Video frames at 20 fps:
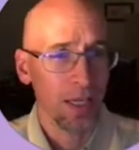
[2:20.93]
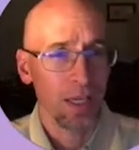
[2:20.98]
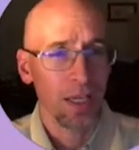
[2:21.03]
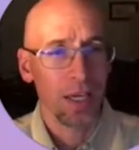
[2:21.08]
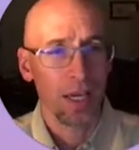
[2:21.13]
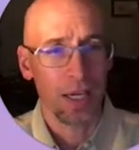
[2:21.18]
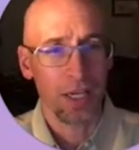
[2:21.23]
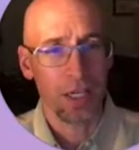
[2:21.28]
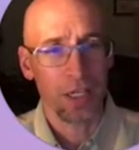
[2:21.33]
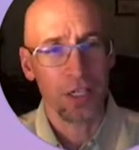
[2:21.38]

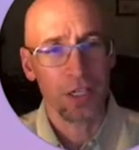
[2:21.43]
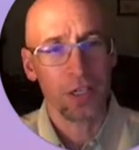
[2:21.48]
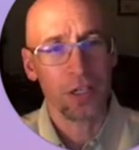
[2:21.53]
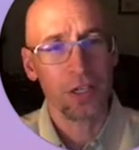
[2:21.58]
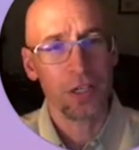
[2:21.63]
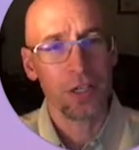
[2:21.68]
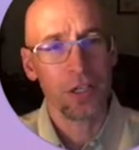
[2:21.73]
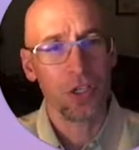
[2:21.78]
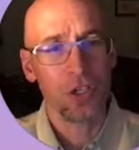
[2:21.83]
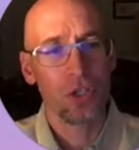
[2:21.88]
I'm going to
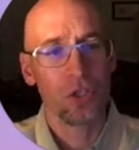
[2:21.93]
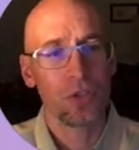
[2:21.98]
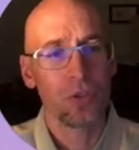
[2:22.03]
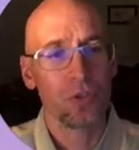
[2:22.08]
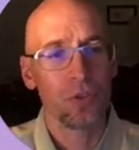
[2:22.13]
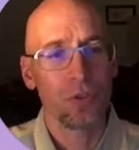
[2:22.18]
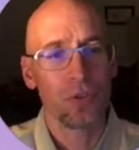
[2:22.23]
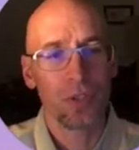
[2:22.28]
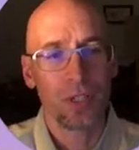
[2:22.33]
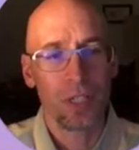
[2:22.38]
encourage
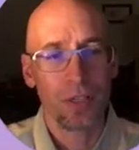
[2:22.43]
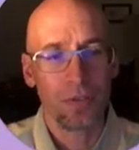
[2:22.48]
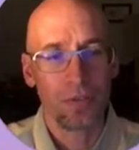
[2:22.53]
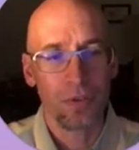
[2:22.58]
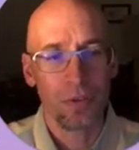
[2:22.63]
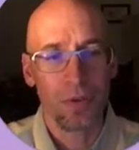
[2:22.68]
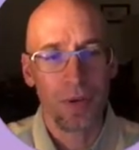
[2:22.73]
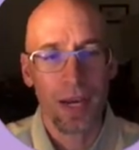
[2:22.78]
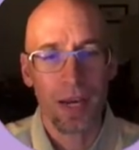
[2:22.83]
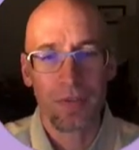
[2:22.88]
you,
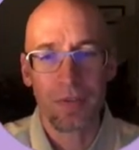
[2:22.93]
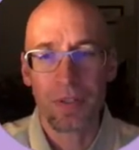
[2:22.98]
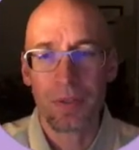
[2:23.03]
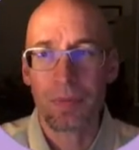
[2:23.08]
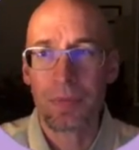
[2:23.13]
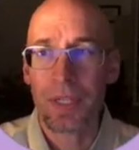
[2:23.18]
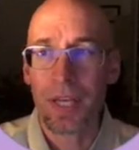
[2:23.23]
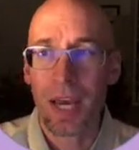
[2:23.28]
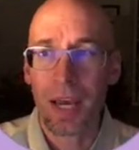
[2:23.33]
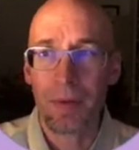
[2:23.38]
if you have
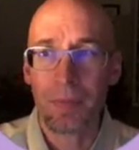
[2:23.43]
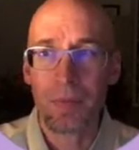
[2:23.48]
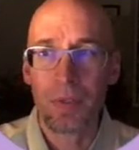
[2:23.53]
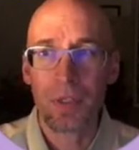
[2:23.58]
some time,